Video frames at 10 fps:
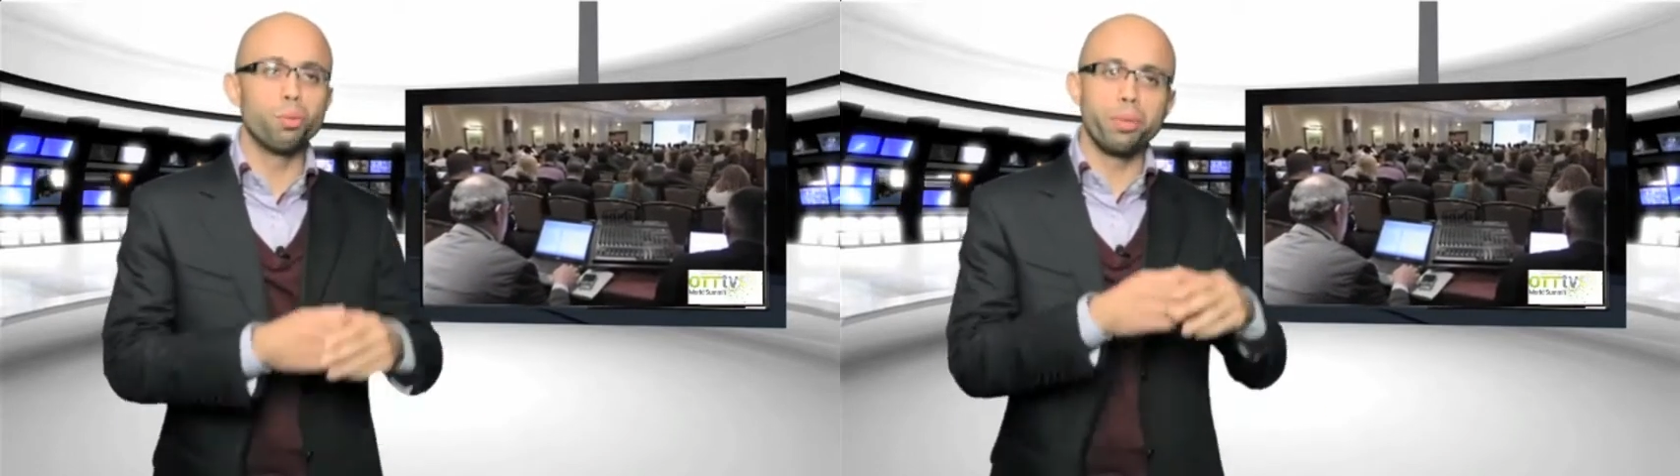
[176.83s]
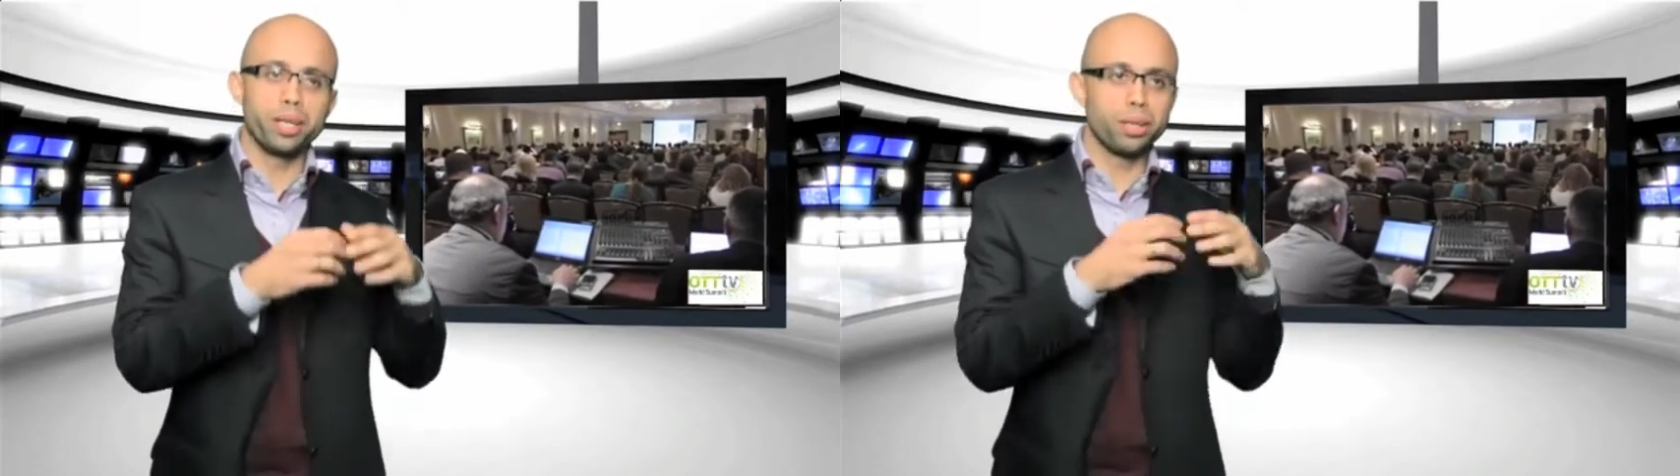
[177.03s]

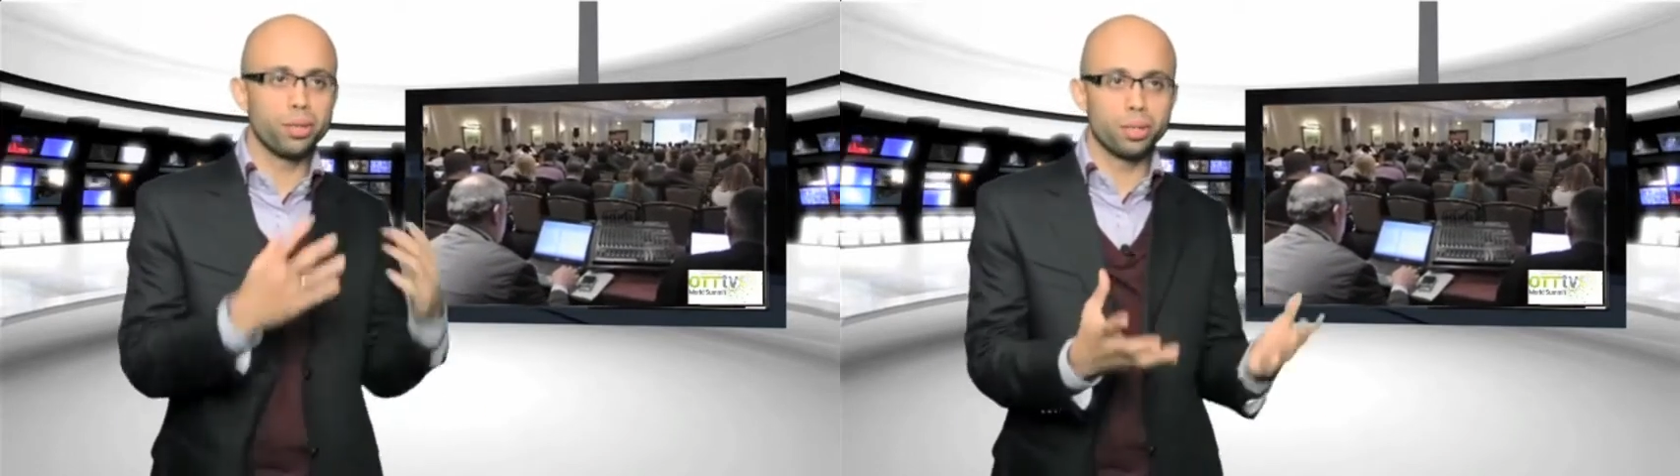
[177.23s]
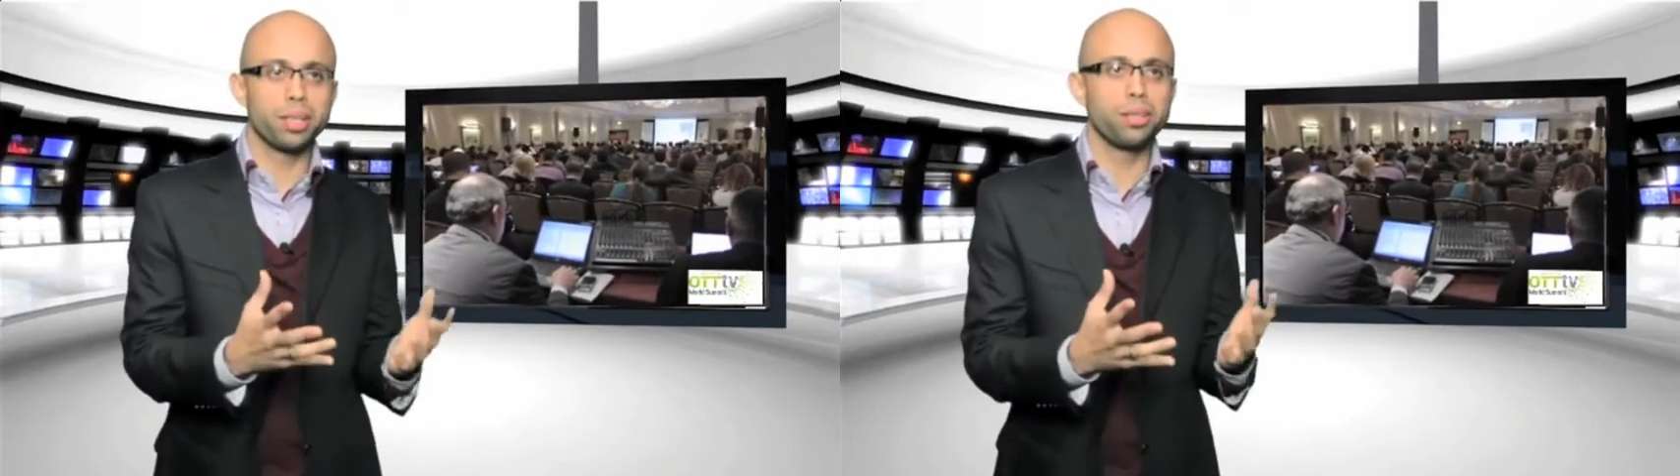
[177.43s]
we'll make it
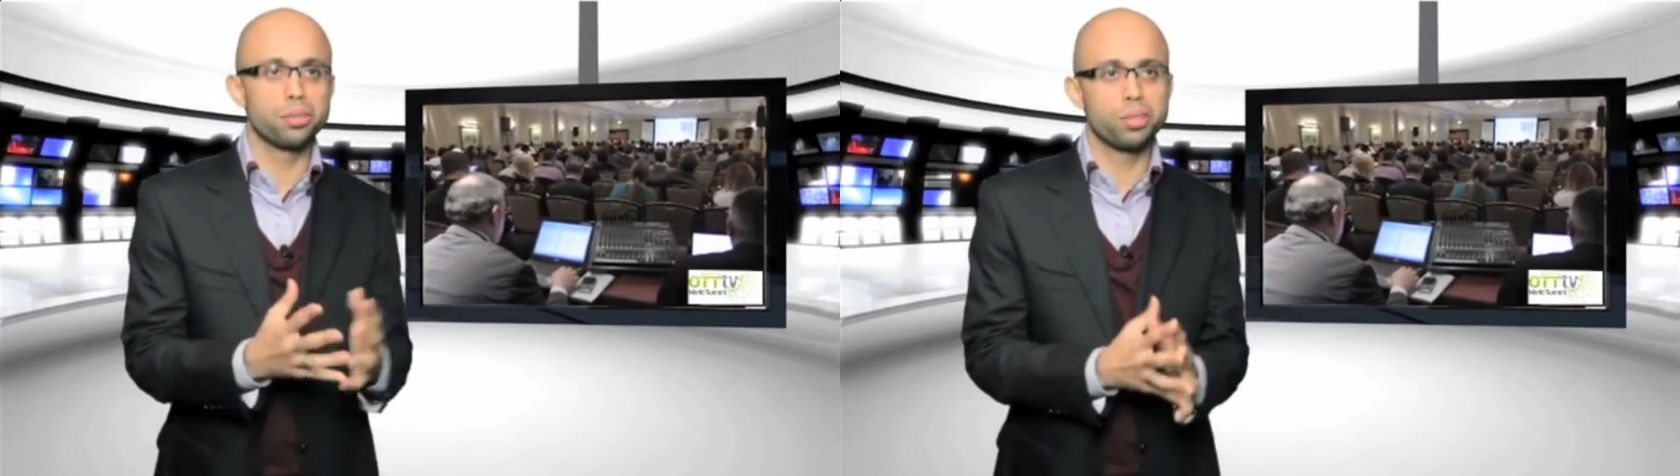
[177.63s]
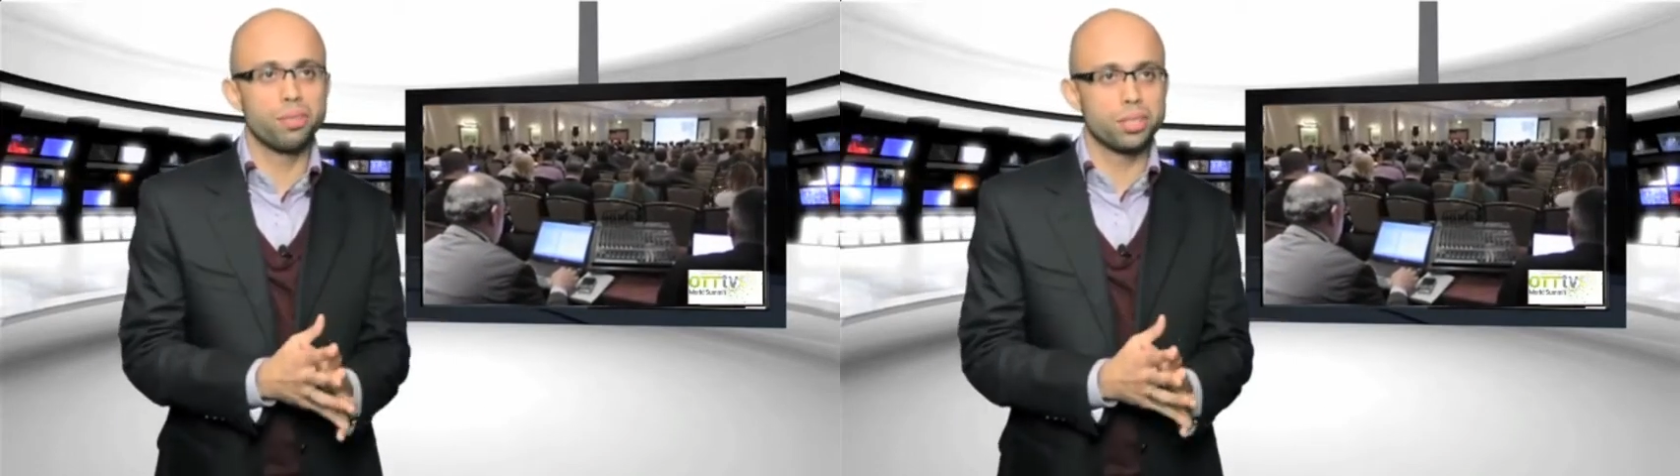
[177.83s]
look like your
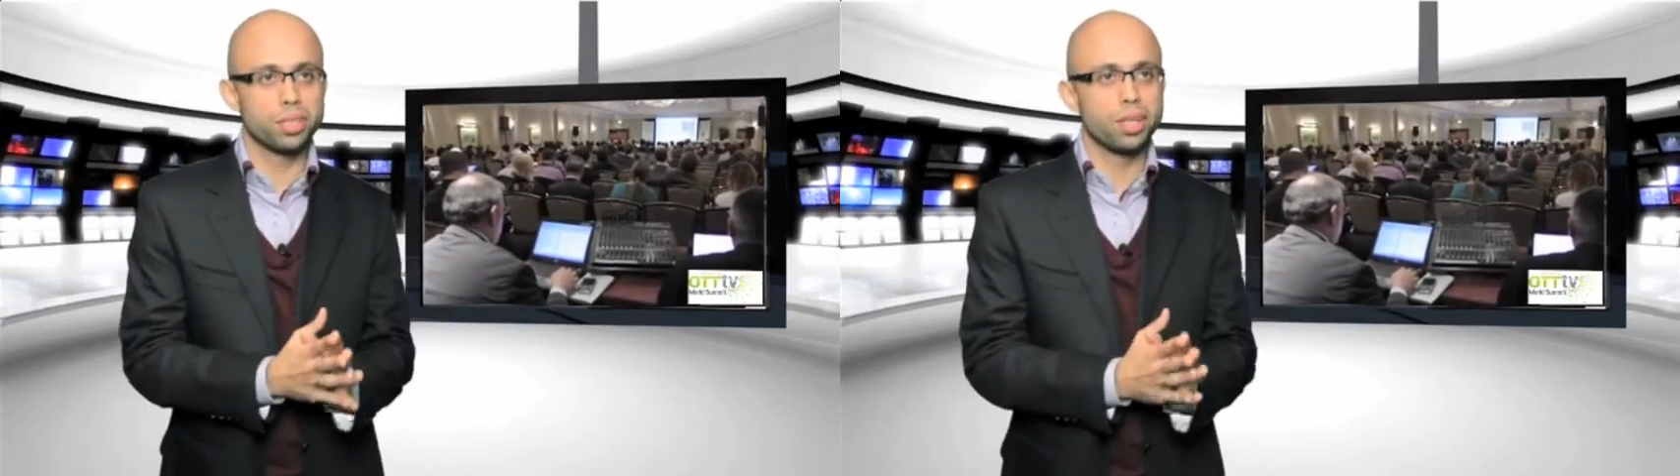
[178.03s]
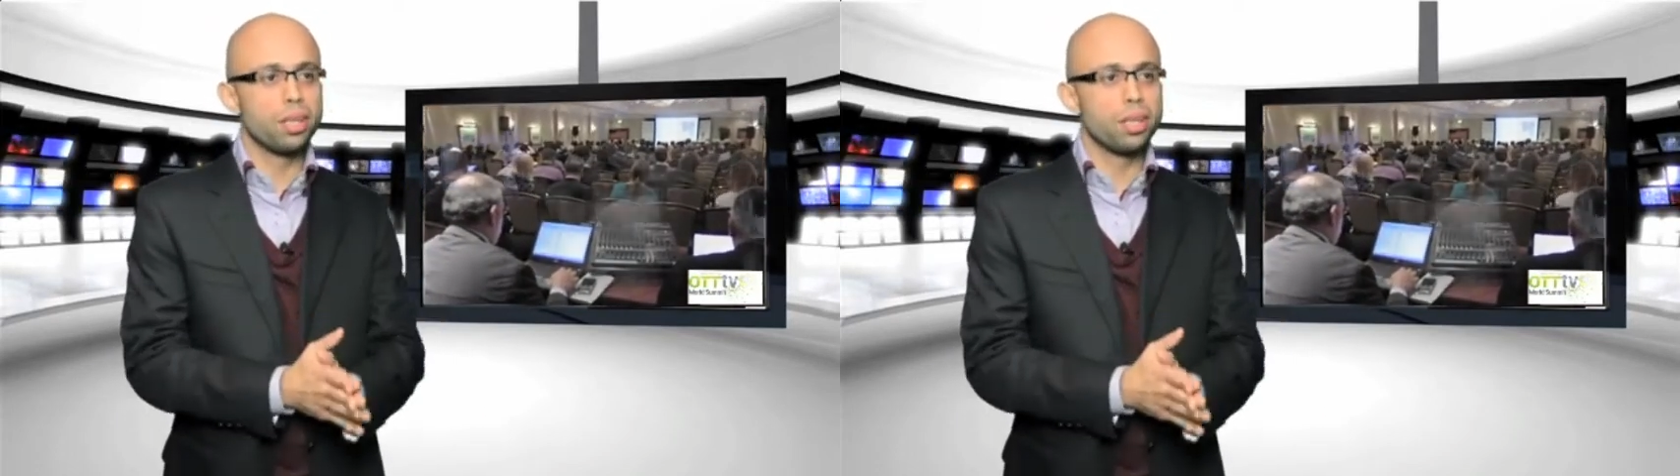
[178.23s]
service.